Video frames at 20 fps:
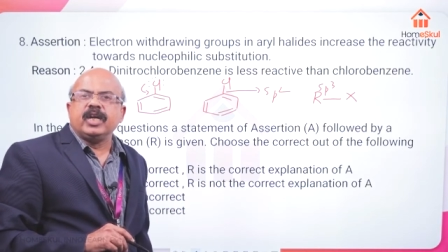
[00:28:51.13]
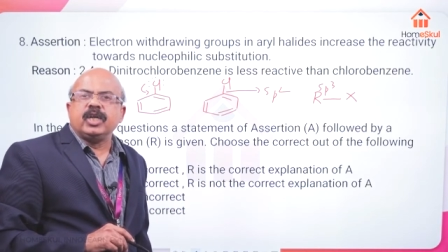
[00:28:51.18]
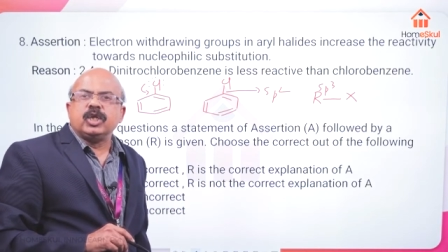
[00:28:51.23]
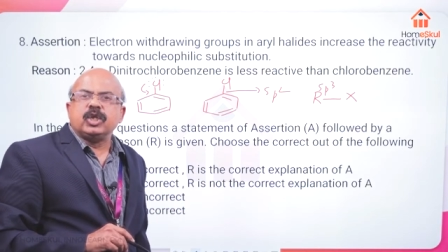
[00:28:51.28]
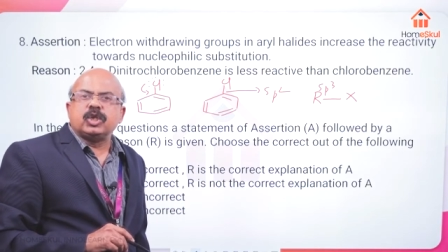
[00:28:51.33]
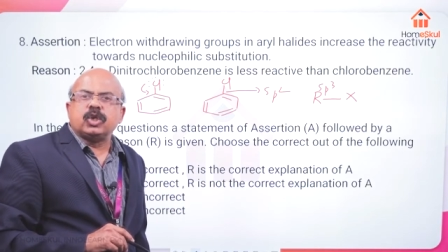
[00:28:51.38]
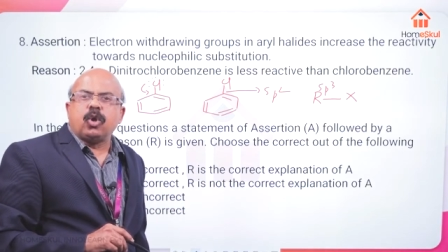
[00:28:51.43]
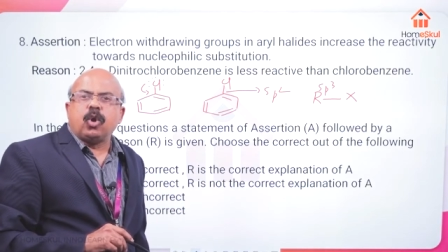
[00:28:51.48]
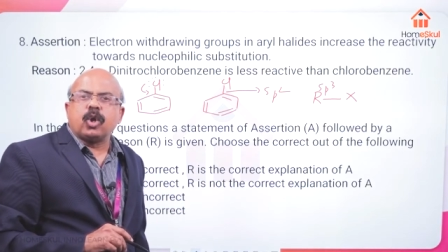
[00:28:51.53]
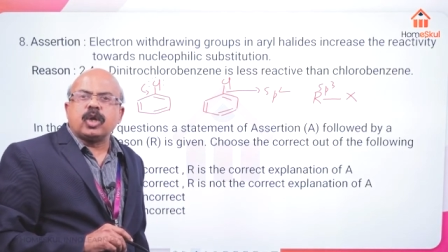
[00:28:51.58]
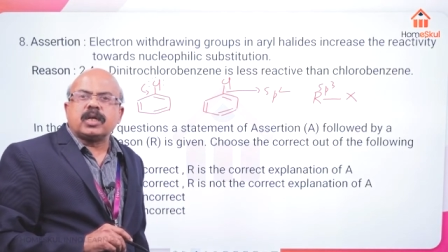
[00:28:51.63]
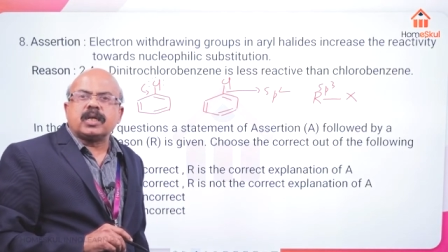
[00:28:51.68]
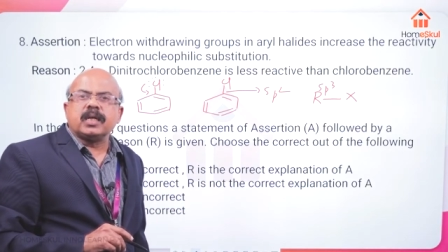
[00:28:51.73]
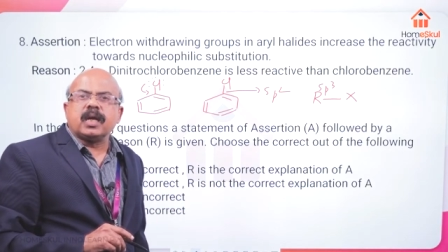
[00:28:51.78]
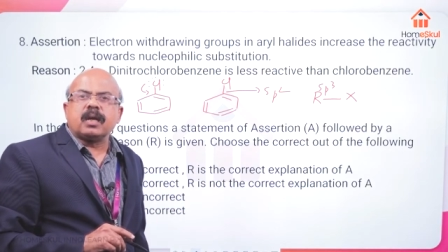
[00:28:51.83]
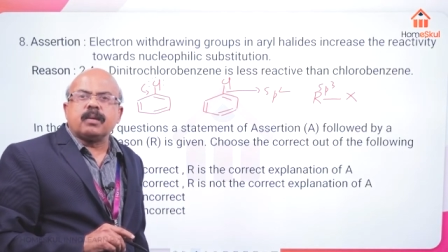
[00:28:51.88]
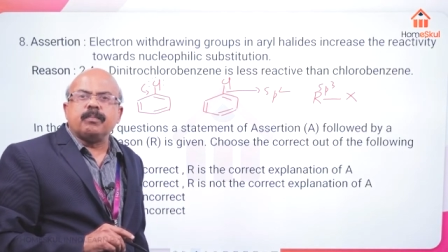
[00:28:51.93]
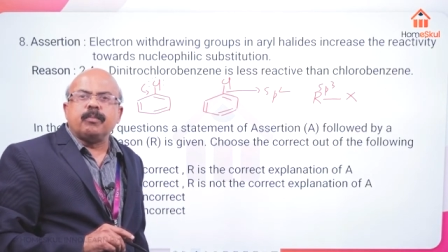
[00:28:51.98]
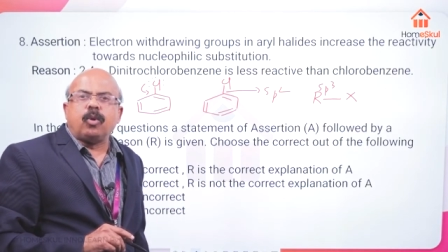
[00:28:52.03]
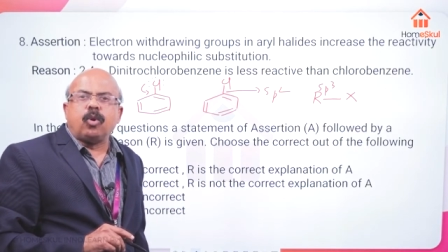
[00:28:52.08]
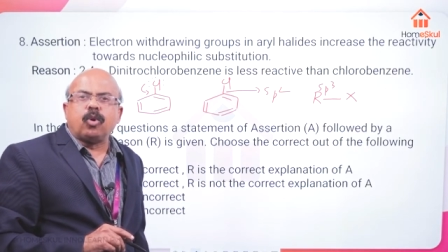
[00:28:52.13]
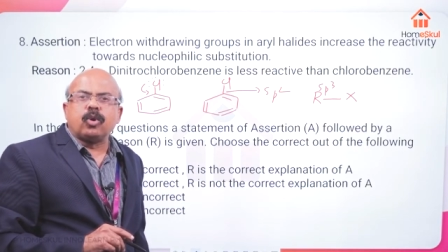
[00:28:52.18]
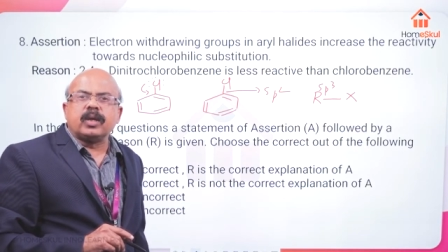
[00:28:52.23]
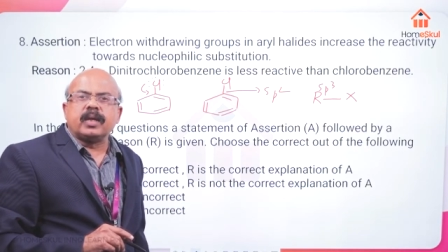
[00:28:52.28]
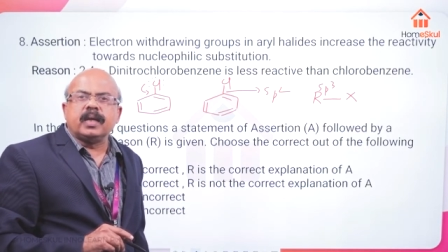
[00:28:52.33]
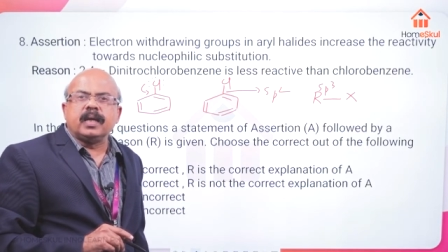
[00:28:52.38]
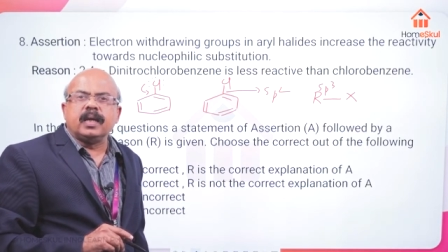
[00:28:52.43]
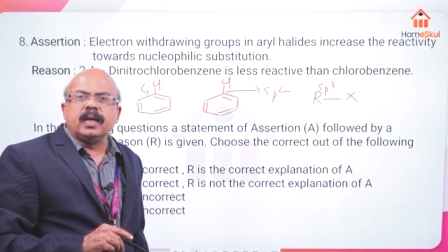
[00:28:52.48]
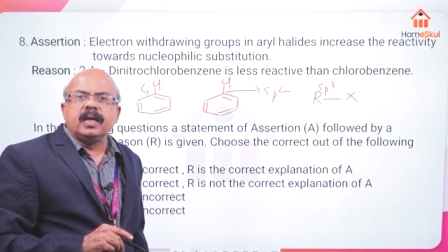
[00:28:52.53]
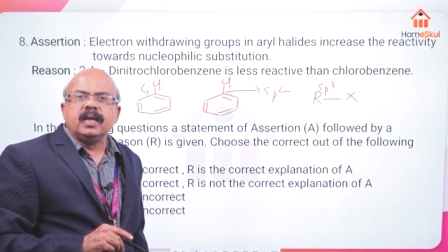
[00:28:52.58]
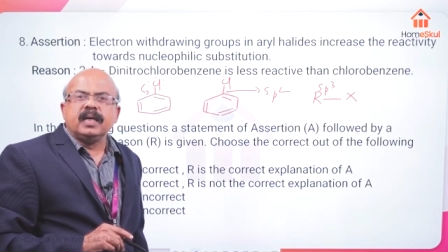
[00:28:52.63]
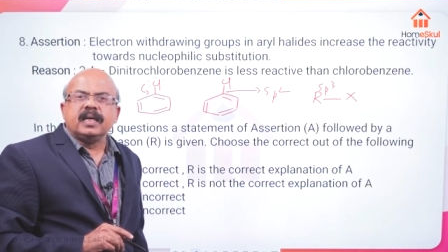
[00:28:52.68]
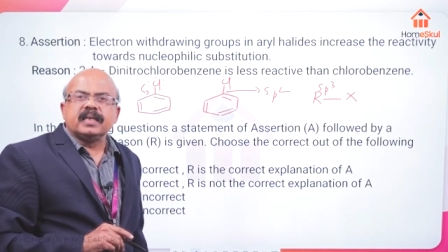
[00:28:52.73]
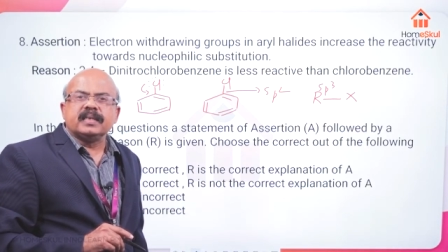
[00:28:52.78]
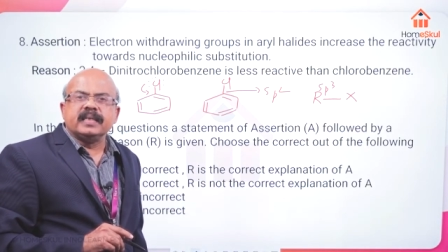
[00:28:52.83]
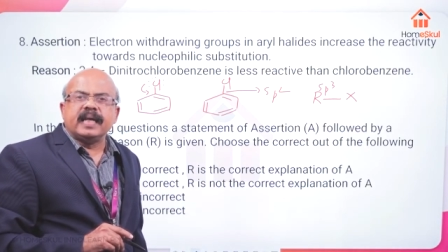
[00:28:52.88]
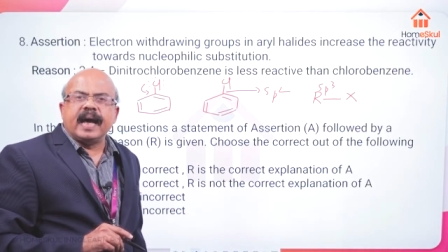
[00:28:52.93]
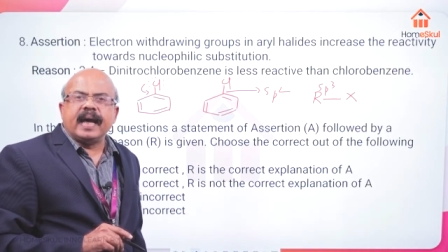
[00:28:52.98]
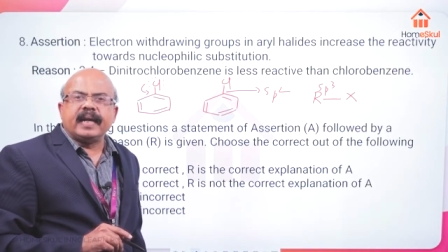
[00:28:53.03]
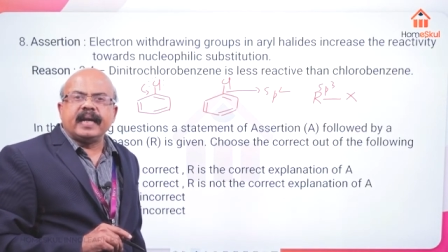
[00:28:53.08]
shorter bond
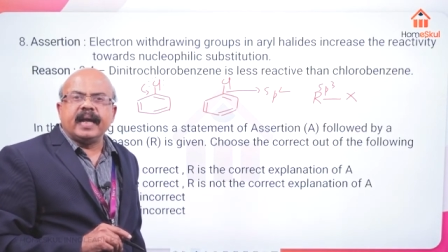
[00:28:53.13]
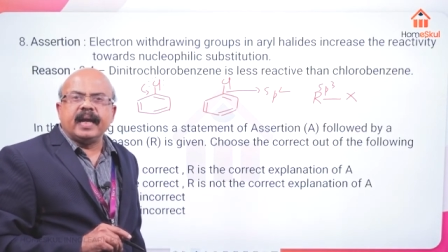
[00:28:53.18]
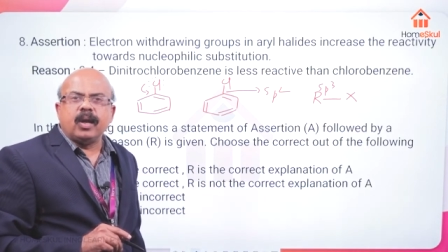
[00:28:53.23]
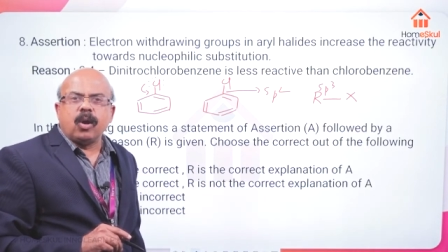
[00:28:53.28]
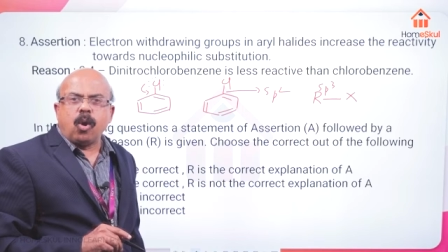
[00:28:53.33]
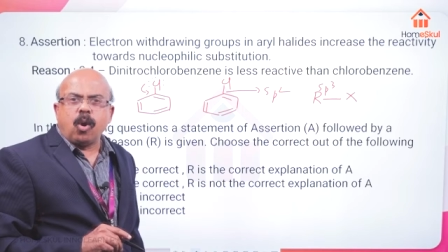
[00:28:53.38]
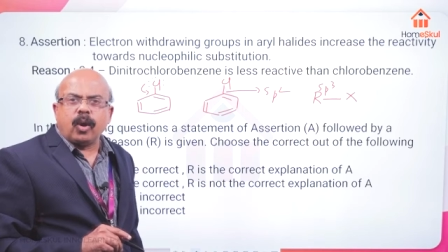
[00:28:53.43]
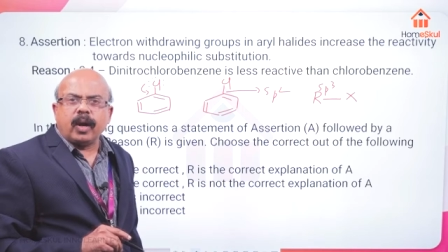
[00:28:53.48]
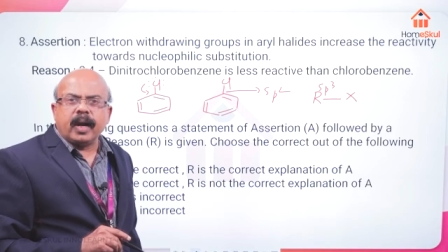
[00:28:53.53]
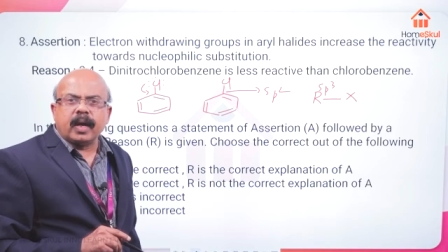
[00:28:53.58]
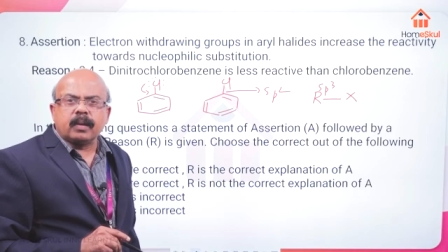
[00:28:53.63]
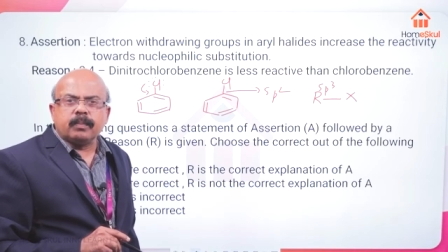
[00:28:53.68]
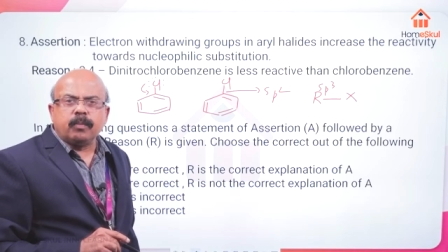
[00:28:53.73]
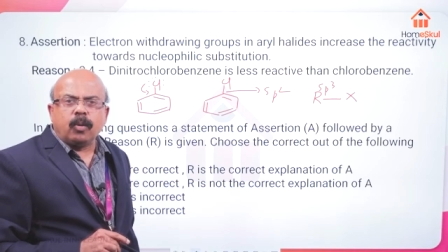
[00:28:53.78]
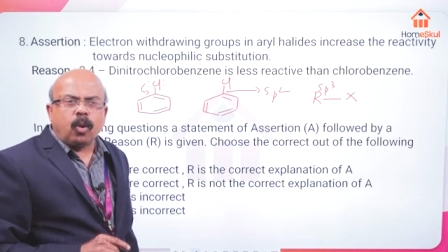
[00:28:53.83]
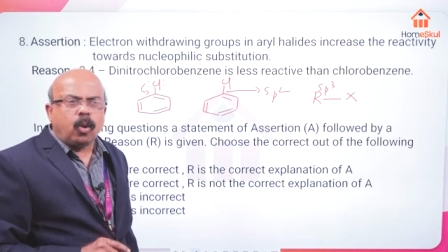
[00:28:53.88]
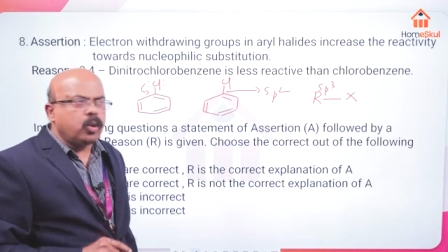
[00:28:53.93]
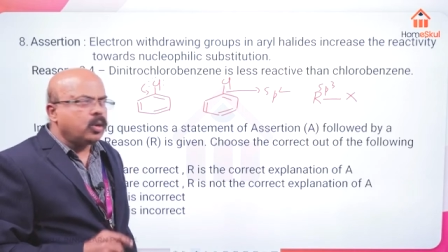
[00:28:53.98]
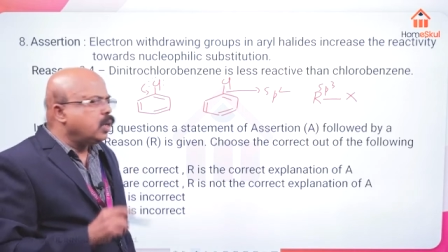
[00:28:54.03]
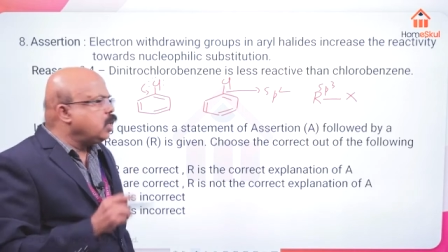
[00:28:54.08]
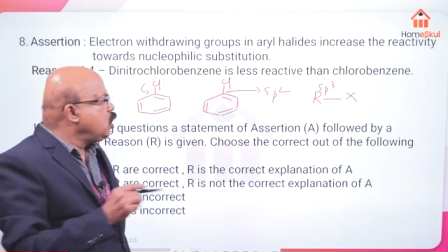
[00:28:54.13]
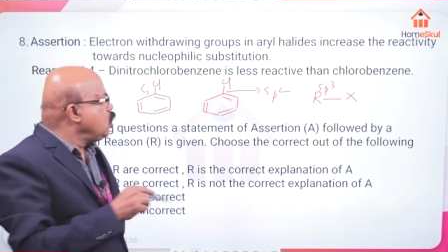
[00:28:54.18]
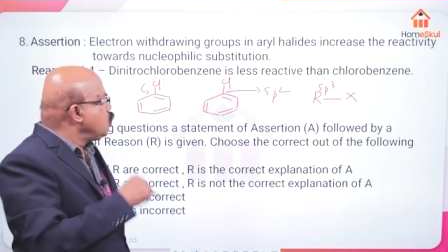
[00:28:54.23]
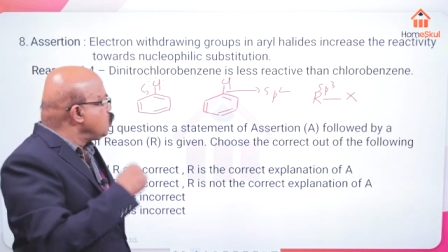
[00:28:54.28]
than a longer bond.